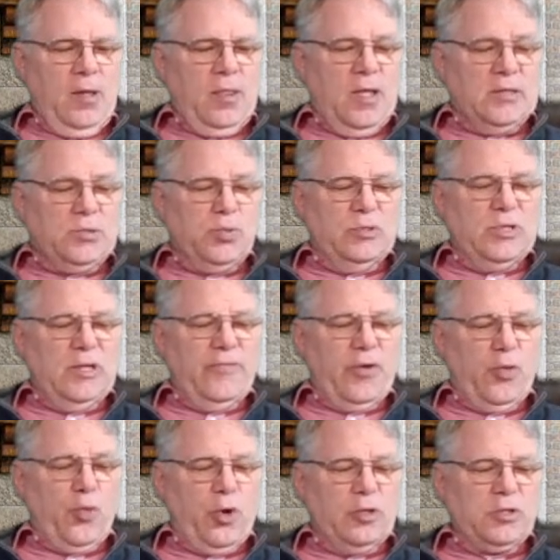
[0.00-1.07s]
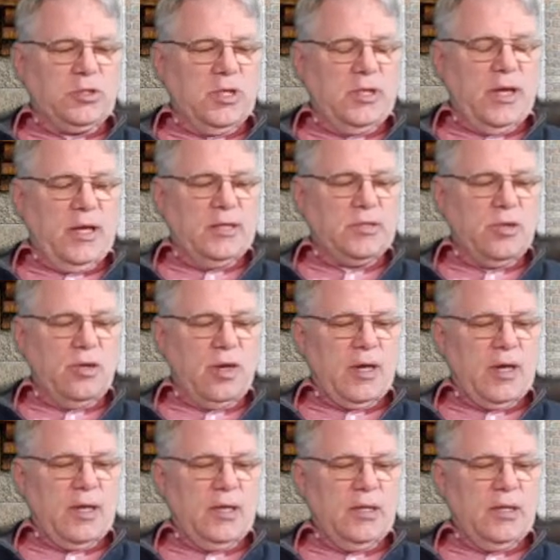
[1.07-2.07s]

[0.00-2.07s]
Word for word: This one's even worse than yesterday.